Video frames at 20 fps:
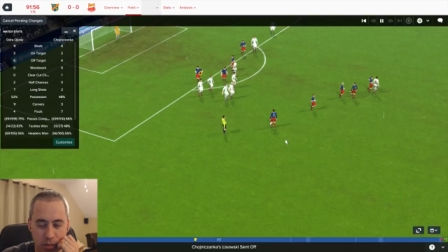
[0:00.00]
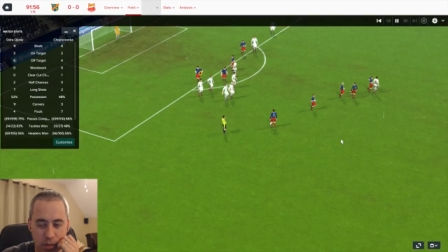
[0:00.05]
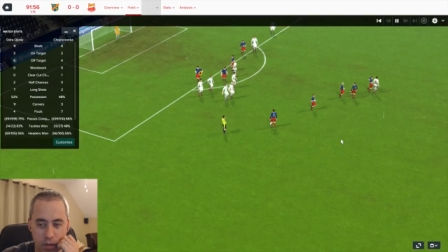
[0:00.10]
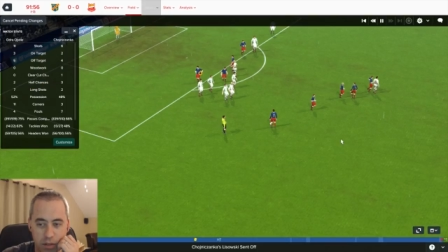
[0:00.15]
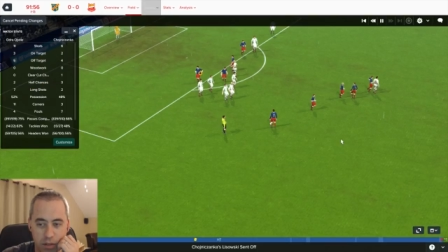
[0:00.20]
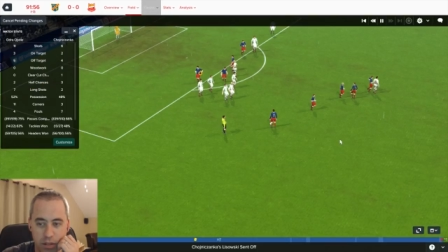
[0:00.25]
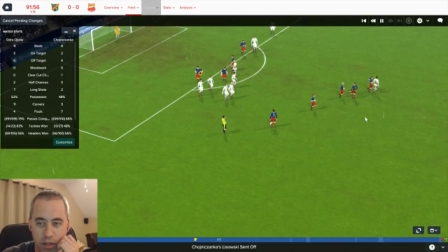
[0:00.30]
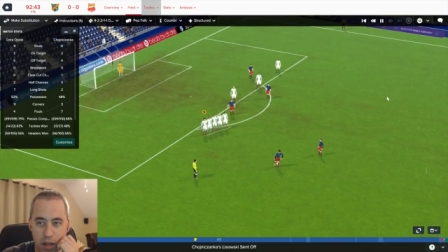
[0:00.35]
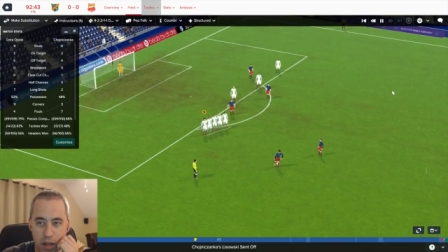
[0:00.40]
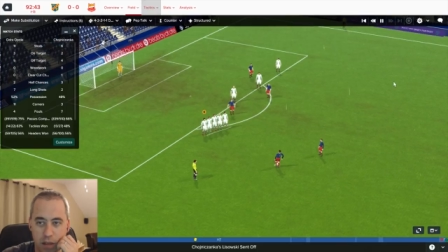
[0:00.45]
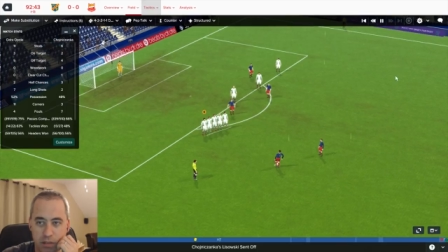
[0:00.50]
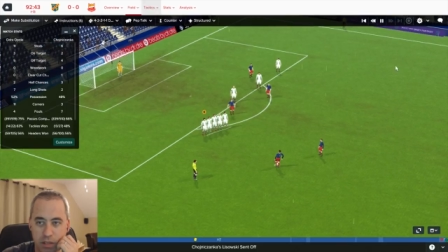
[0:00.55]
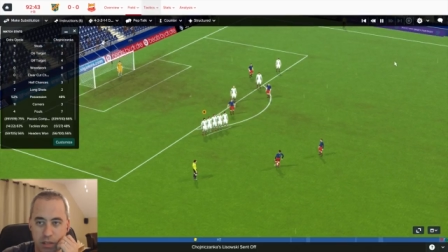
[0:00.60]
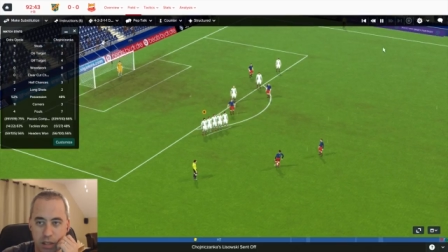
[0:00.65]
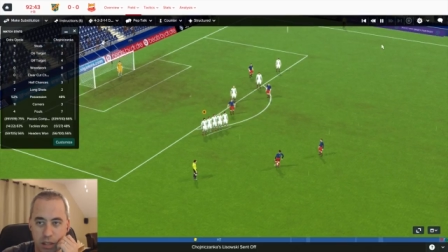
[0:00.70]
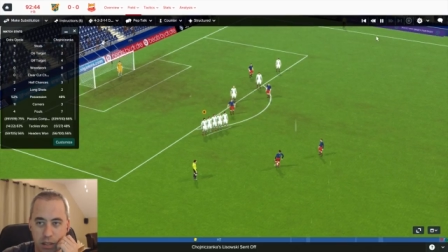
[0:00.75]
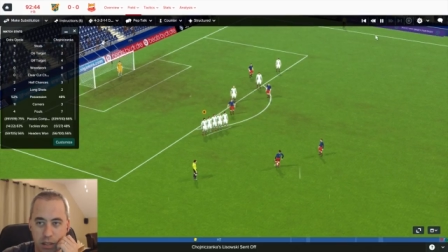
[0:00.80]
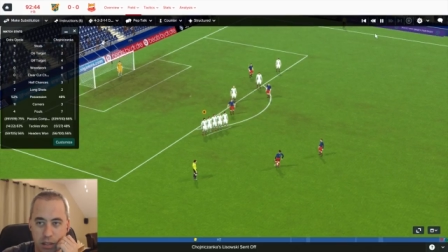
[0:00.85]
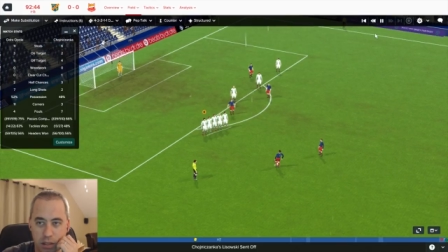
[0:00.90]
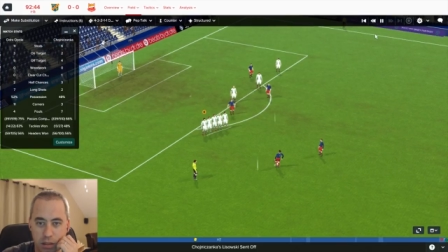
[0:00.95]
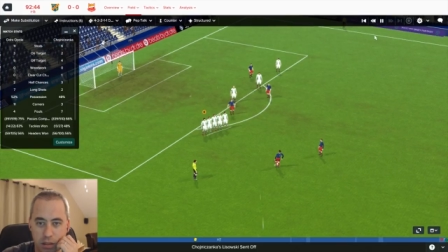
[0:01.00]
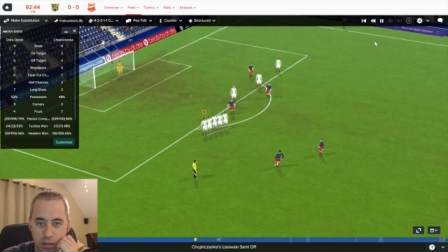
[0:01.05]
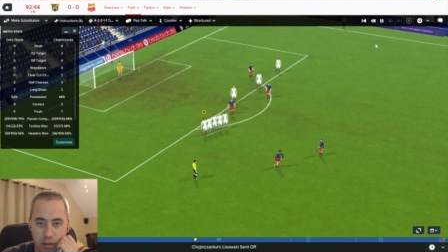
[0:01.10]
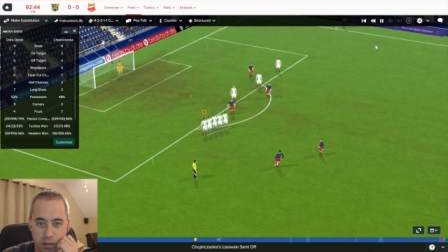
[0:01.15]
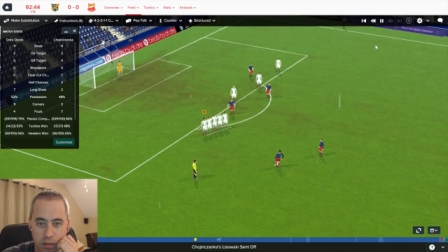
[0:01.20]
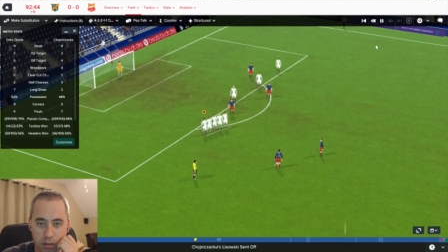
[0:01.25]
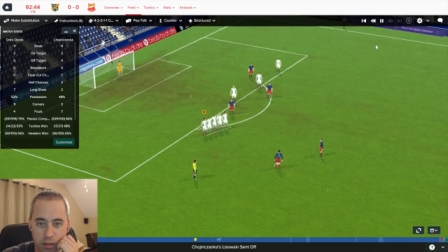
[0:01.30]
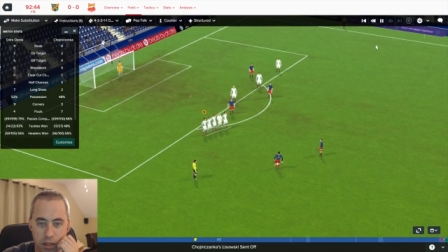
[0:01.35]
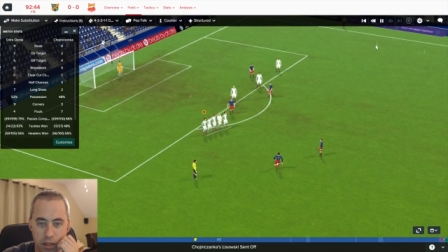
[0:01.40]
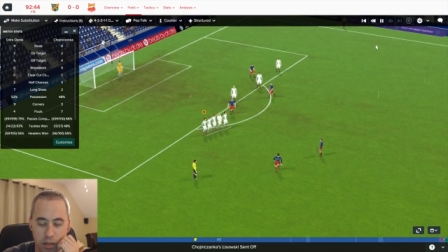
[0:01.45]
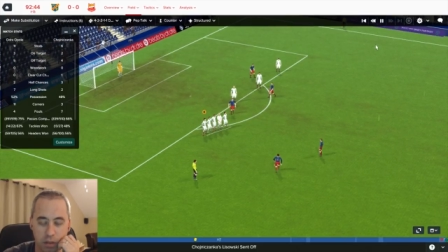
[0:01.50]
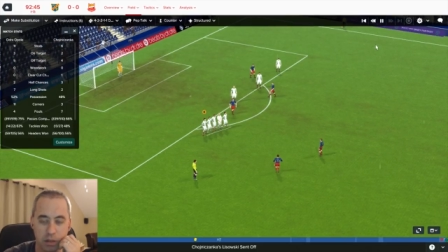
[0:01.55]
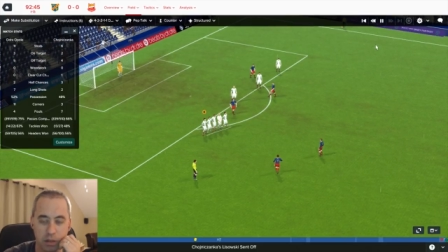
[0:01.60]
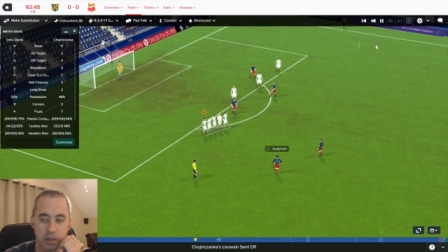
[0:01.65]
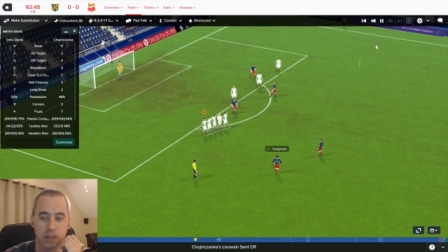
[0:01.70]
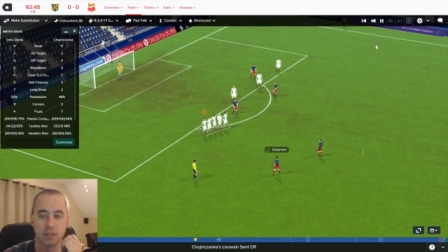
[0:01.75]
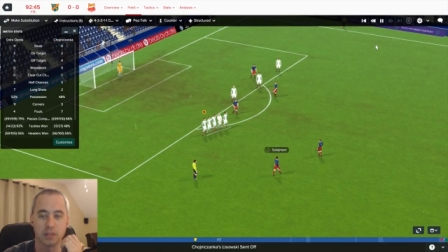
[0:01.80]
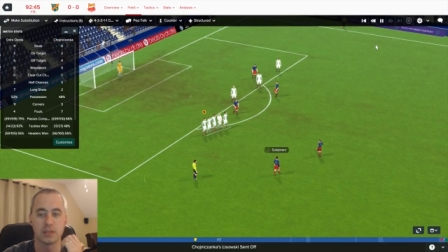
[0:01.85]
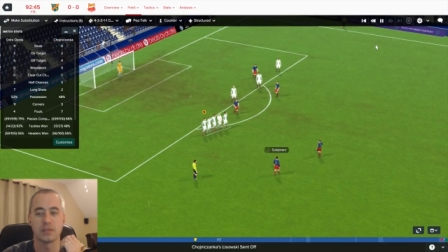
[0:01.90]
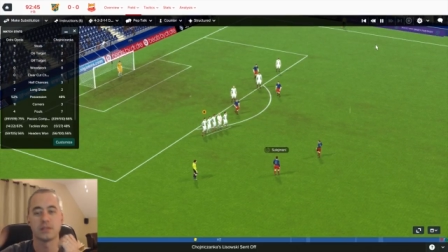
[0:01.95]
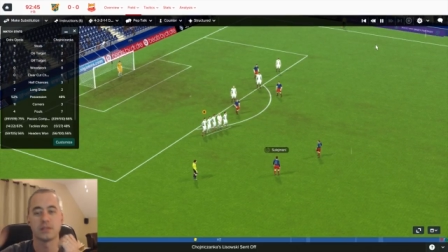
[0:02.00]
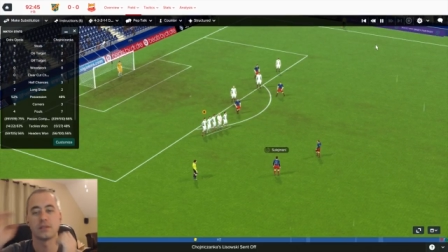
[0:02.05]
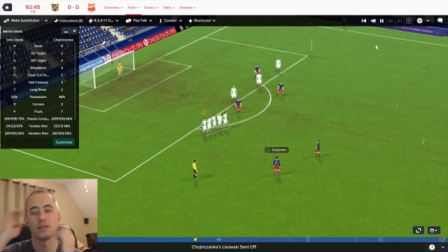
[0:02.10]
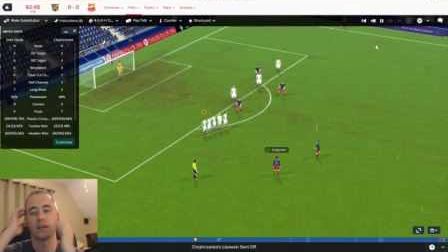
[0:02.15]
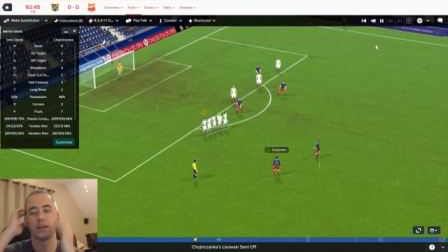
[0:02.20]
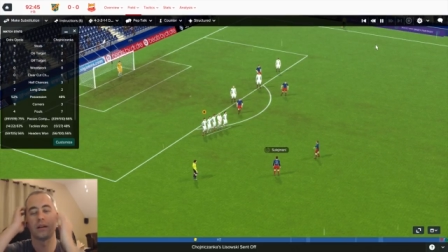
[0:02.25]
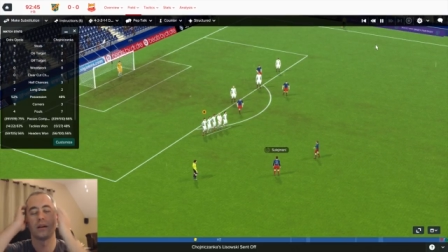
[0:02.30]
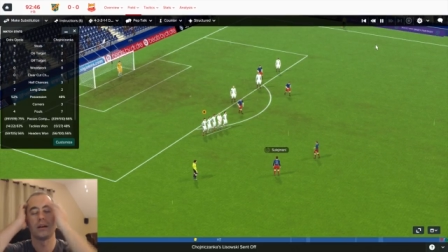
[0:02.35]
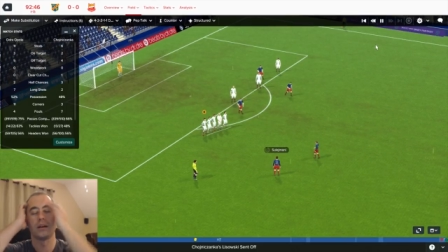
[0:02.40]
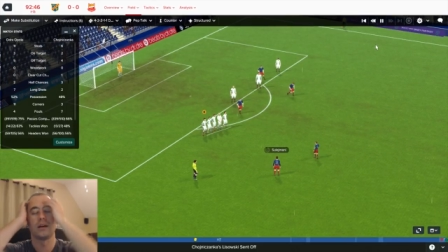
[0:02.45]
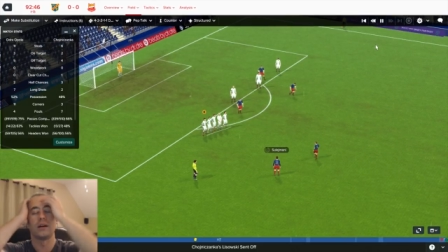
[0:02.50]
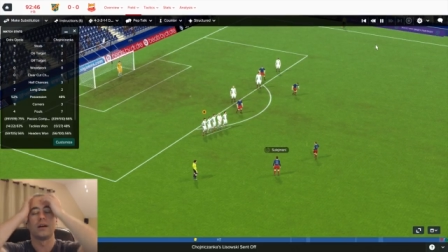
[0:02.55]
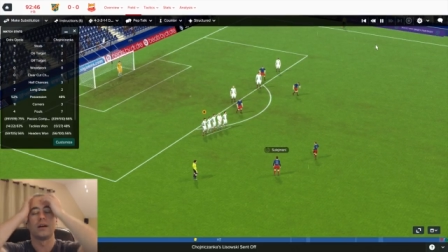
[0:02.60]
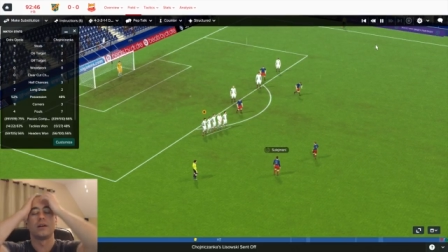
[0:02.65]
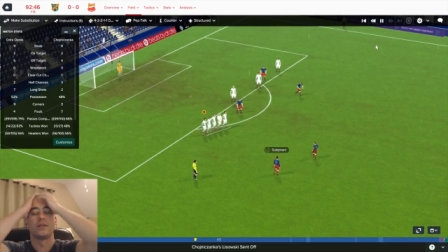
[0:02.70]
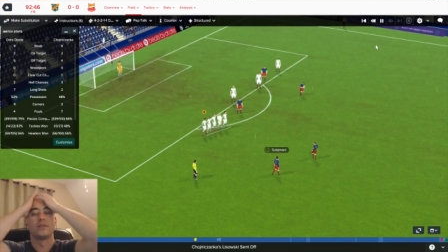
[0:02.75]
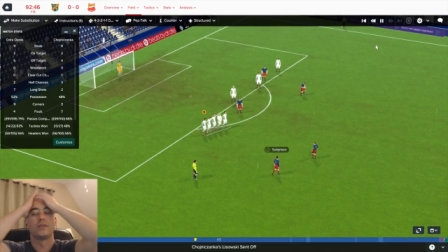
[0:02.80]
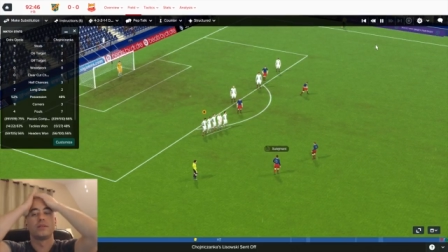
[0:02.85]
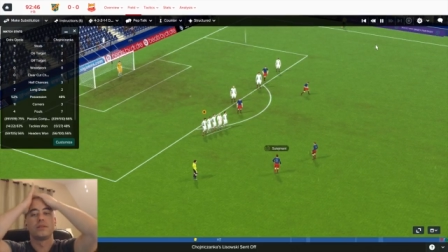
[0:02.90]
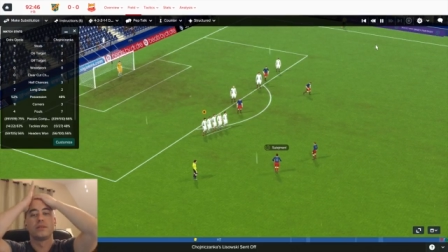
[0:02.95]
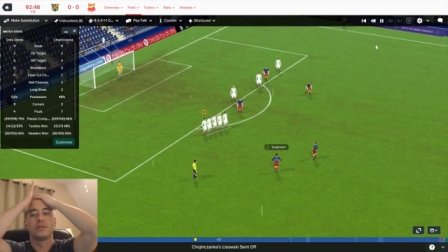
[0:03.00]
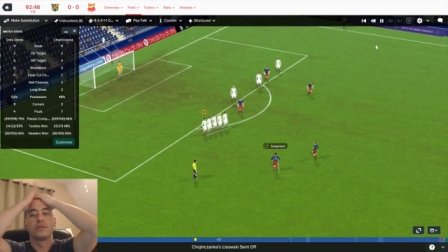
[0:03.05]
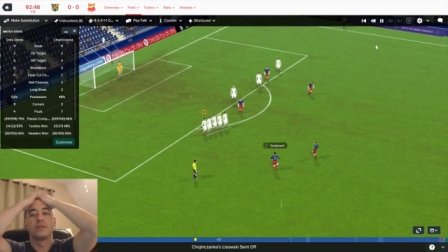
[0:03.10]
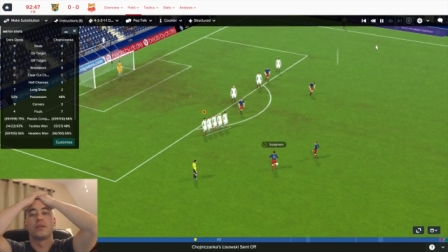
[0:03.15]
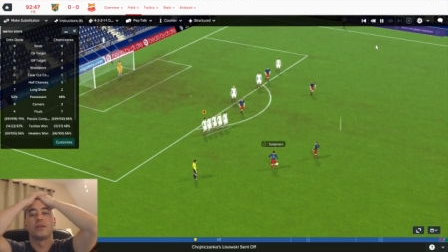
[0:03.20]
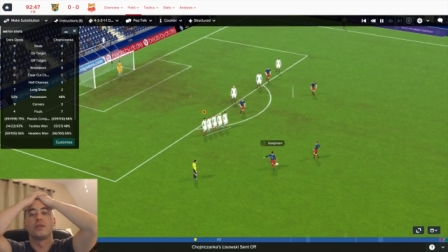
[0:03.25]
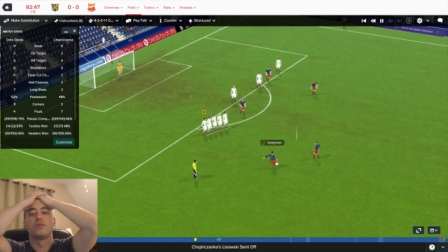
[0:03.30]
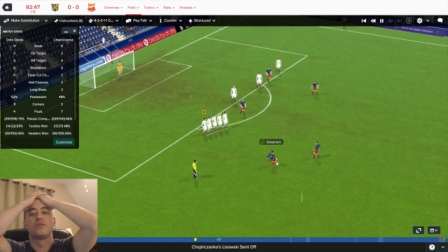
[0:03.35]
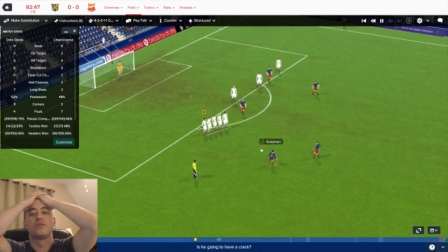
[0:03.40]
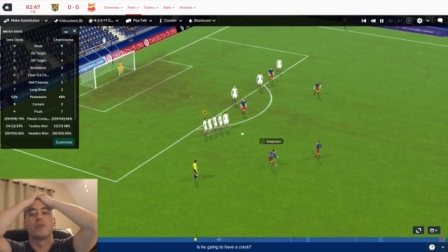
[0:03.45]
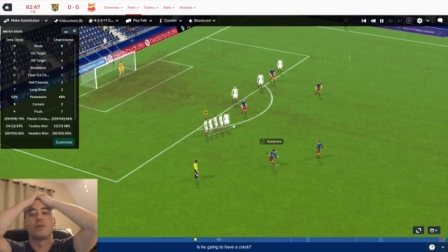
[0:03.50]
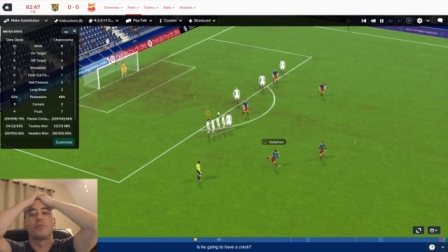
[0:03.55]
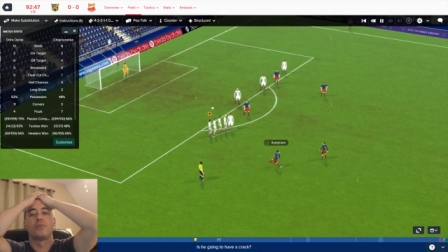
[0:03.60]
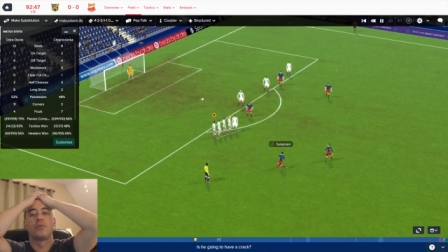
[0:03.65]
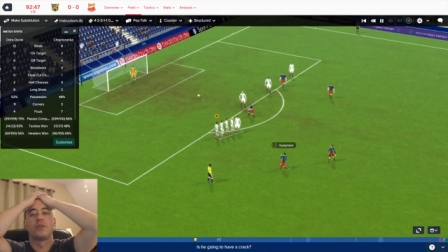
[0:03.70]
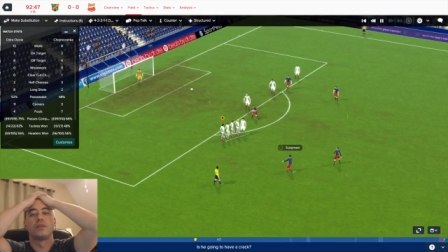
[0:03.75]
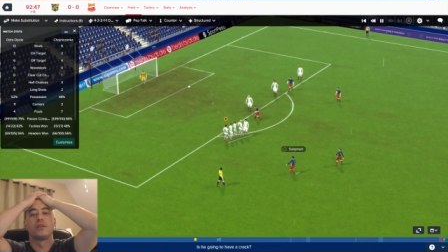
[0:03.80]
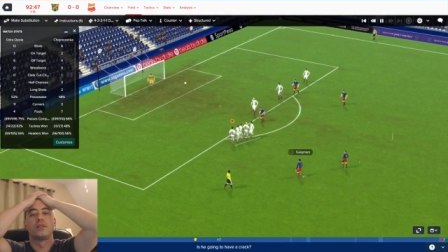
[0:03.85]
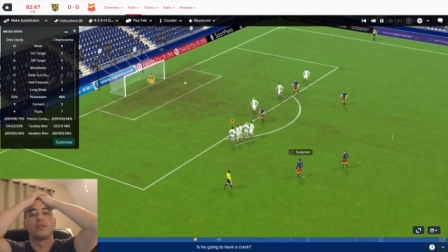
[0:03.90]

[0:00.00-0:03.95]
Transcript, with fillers: Łazowski killing us. Oh, don't draw points